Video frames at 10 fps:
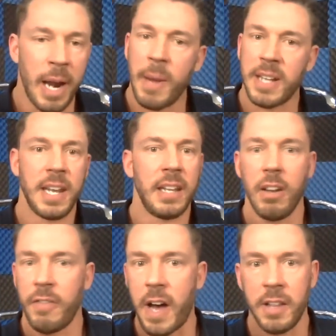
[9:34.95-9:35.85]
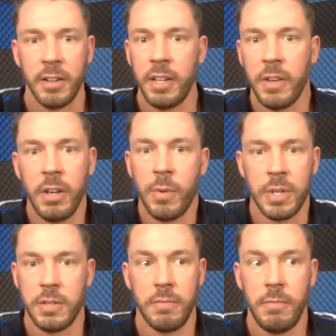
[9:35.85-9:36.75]
And I'm not saying that your father leaving you
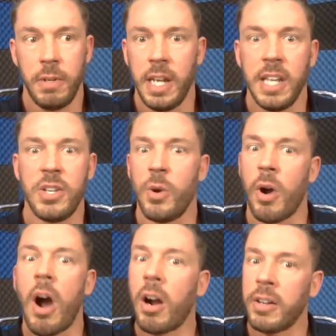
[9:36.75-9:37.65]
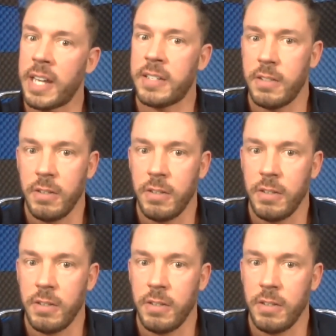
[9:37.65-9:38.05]
was easy or hard. That's